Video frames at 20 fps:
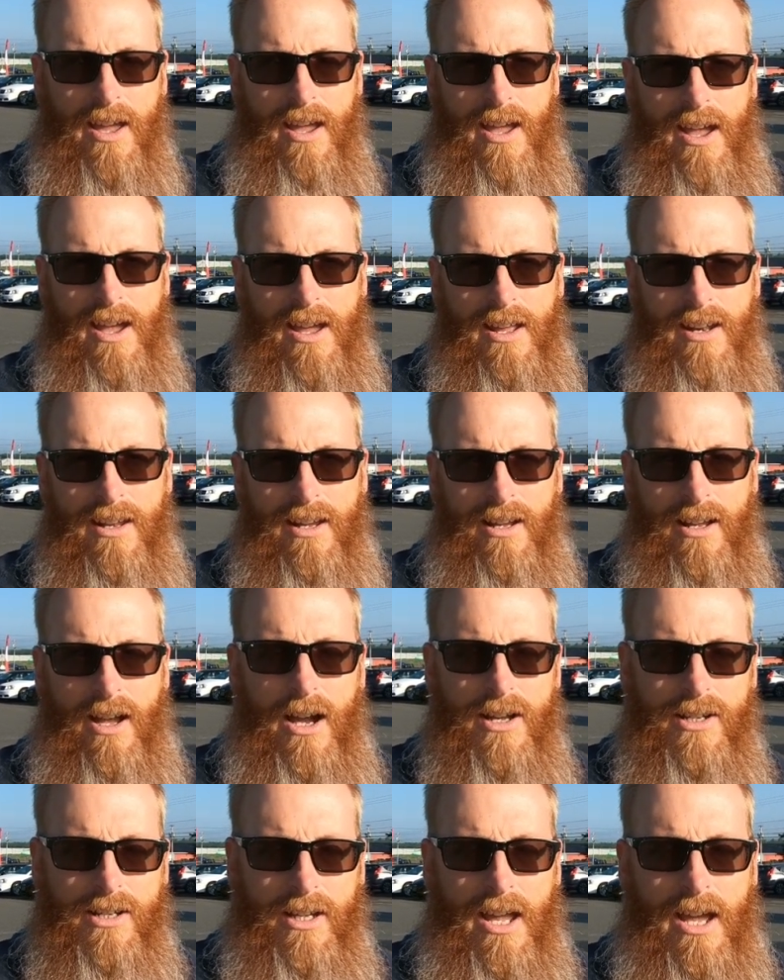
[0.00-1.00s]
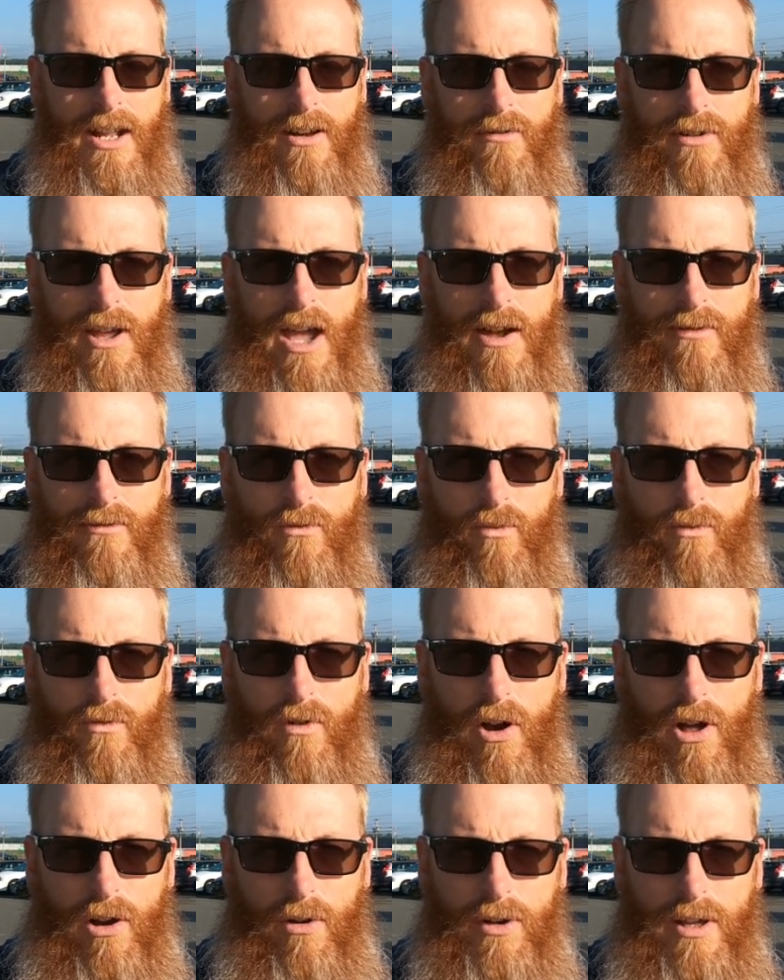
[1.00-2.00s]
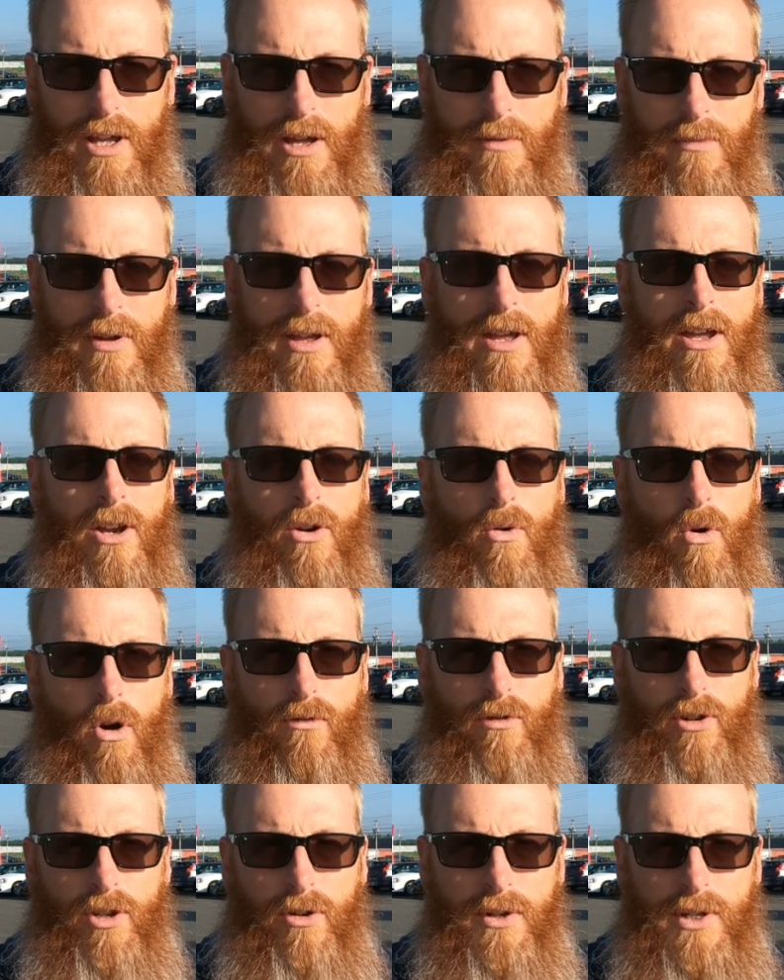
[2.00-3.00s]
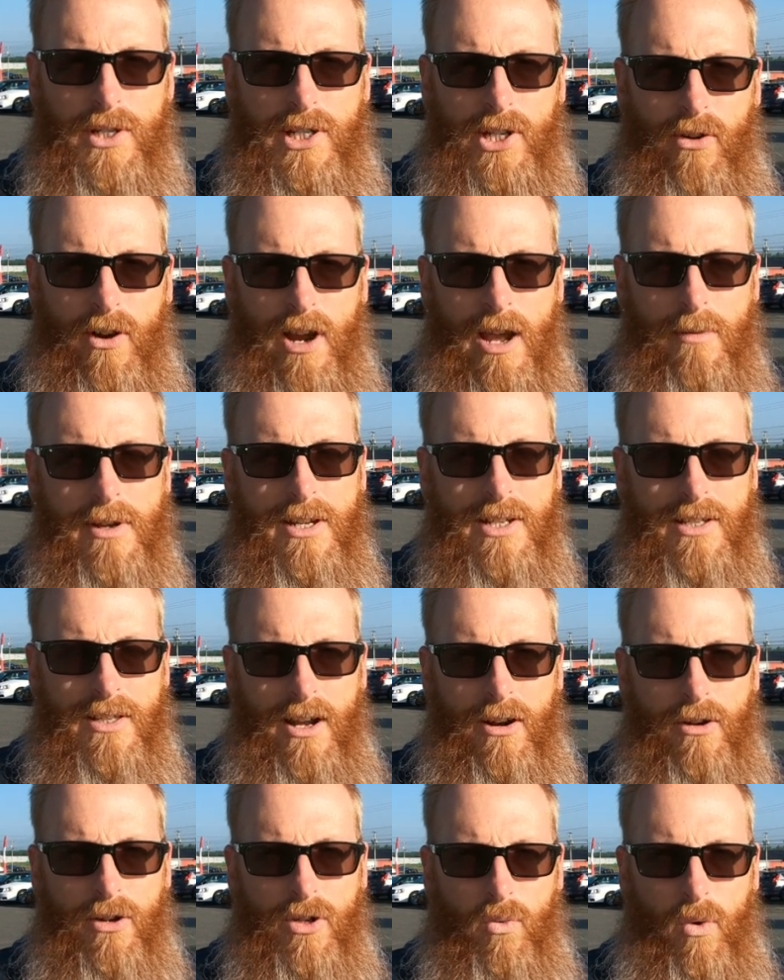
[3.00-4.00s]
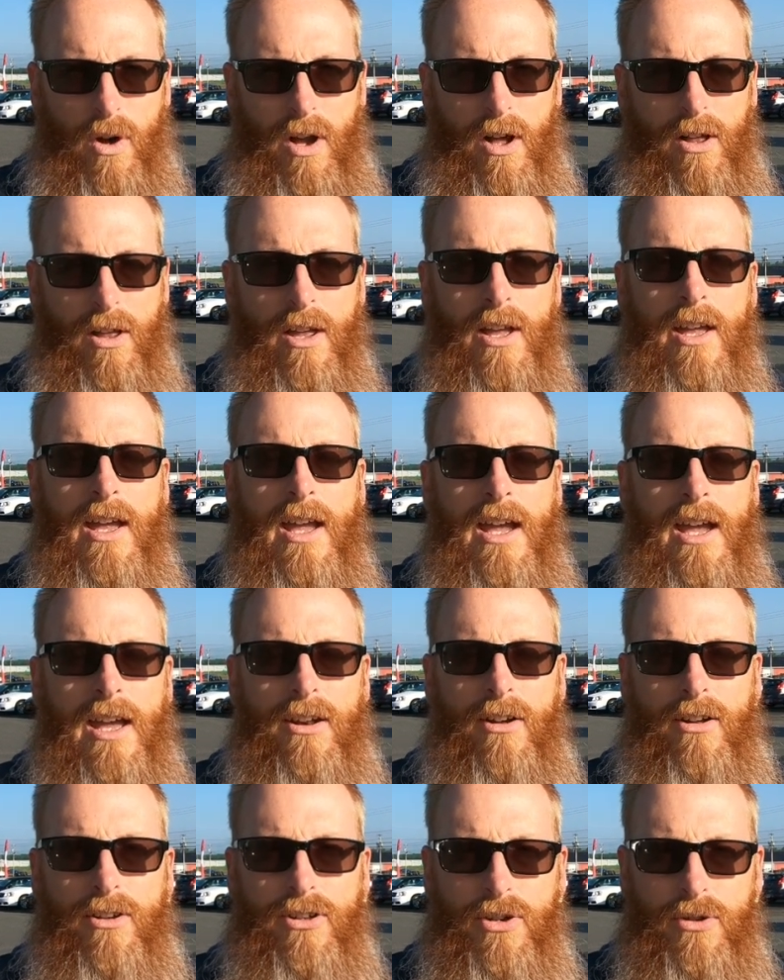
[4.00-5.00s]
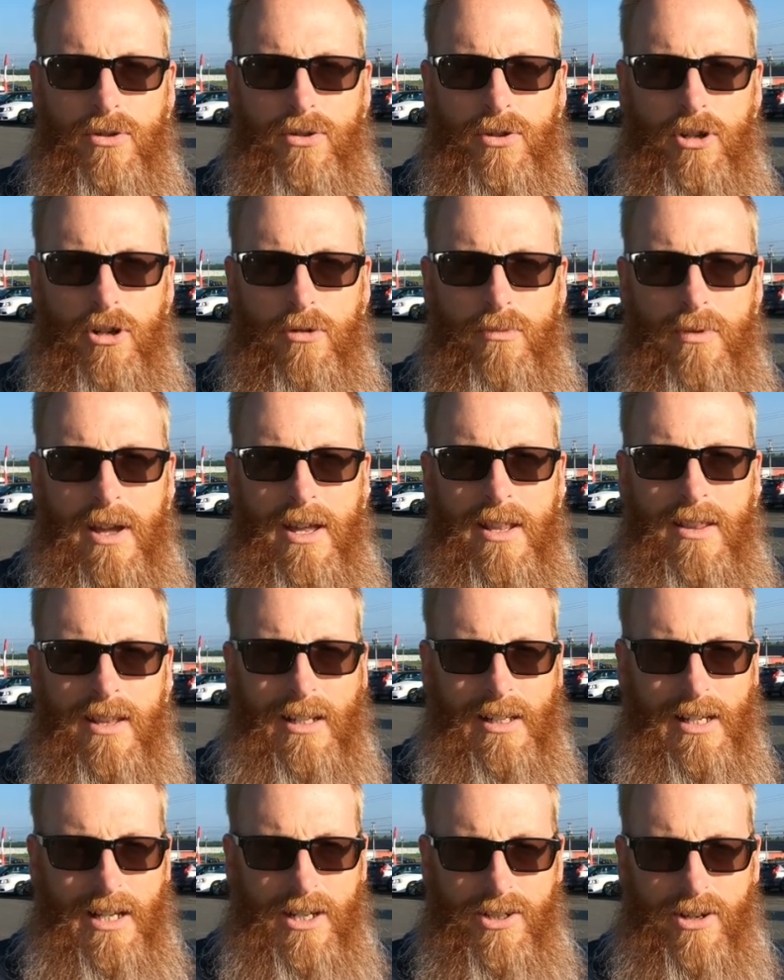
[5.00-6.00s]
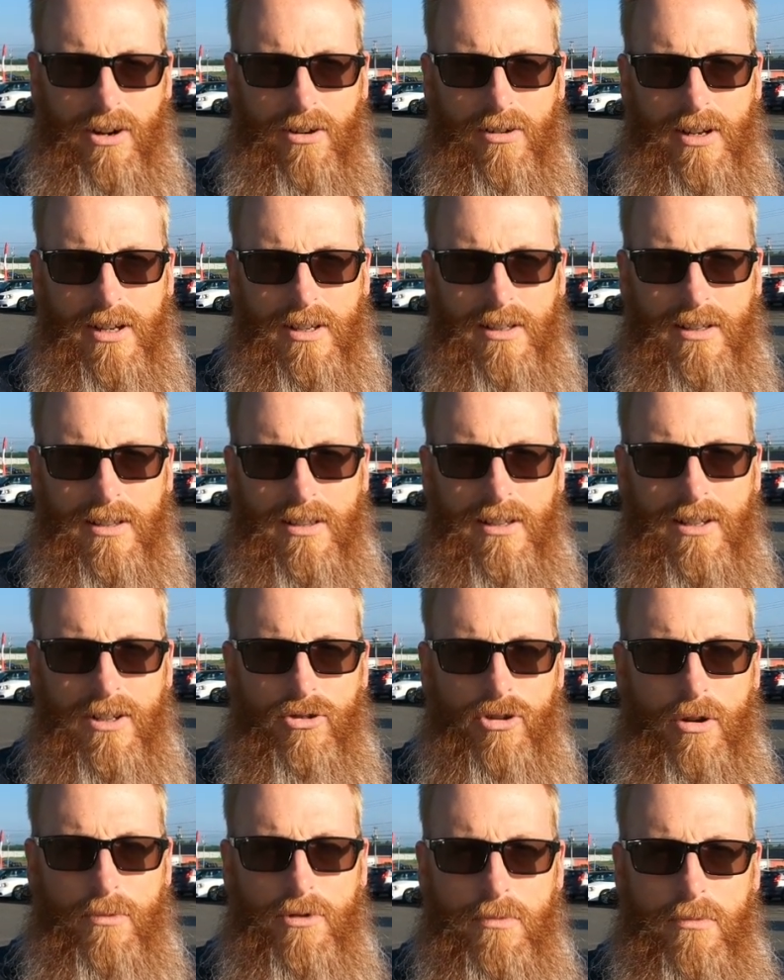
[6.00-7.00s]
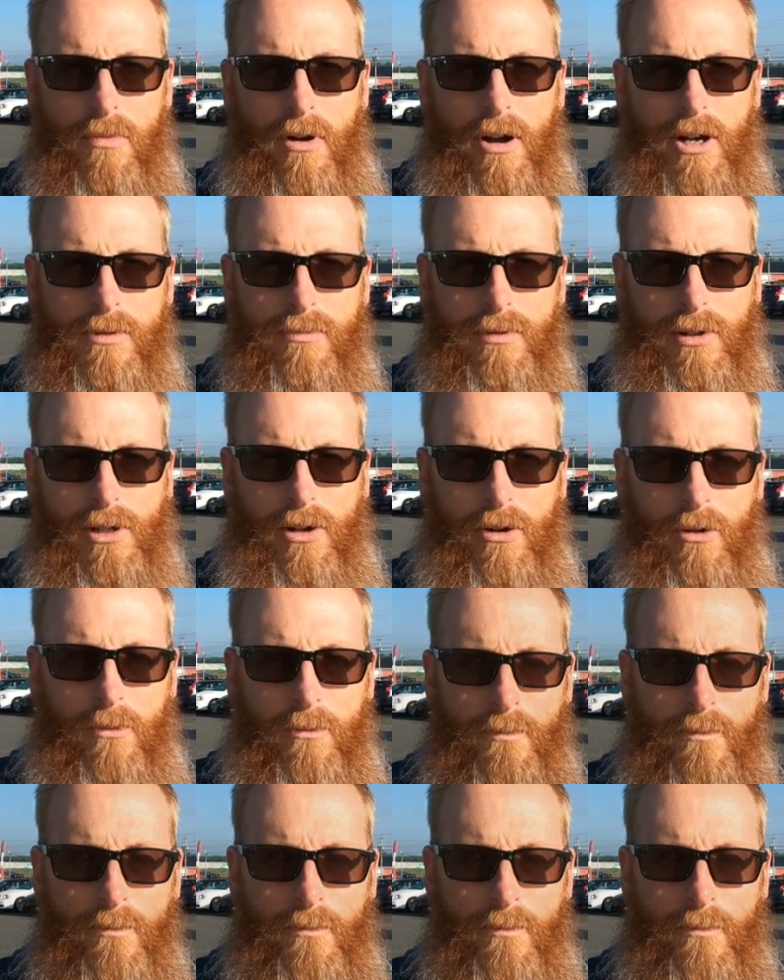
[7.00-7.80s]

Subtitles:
And guys, again, if you haven't followed him, go over to Instagram. He's there as well, and on YouTube, and the links are in the description box below.